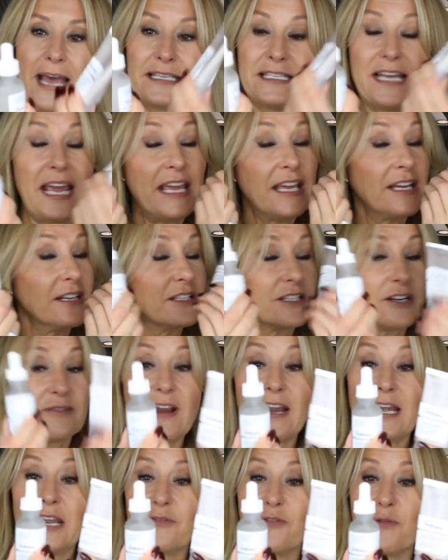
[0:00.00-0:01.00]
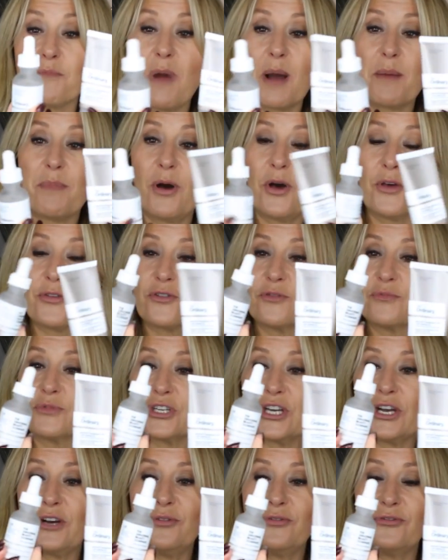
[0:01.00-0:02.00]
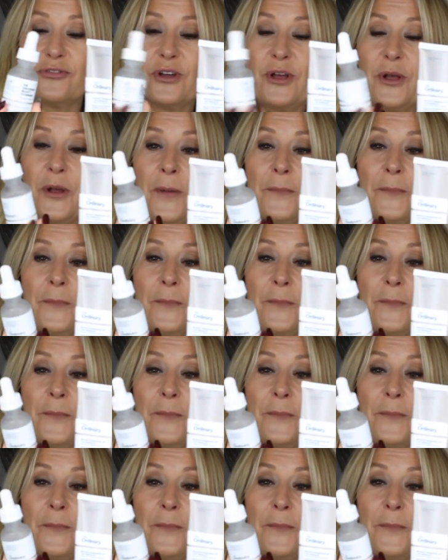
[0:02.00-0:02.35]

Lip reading: taken directly from my bathroom shelf.